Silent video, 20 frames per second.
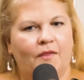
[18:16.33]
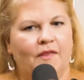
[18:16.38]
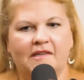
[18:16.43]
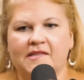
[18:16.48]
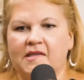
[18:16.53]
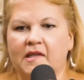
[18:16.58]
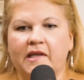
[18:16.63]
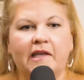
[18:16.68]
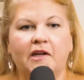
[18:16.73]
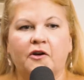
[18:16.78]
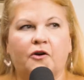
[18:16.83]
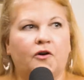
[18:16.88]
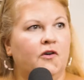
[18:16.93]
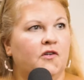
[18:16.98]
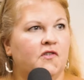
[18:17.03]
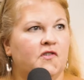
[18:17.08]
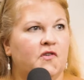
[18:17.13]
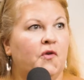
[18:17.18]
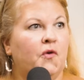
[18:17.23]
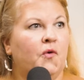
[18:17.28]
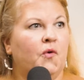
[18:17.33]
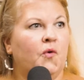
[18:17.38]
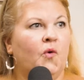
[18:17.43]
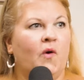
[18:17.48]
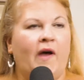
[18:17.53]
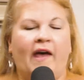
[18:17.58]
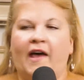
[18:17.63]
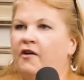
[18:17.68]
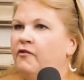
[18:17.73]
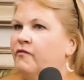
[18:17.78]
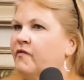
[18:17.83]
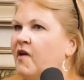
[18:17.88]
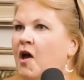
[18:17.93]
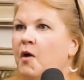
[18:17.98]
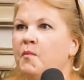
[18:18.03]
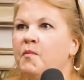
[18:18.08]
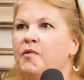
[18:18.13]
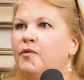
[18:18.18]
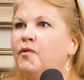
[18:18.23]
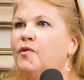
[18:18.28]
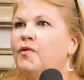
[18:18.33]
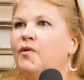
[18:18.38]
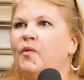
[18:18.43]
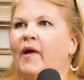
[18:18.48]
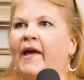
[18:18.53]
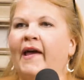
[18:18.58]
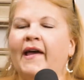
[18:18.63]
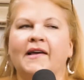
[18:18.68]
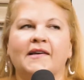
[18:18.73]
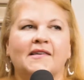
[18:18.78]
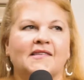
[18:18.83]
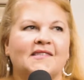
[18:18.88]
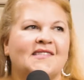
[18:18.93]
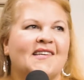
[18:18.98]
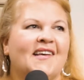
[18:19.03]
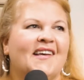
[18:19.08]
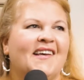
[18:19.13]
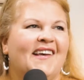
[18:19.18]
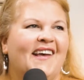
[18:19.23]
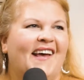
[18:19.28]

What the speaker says: these leaders who have come through the ranks,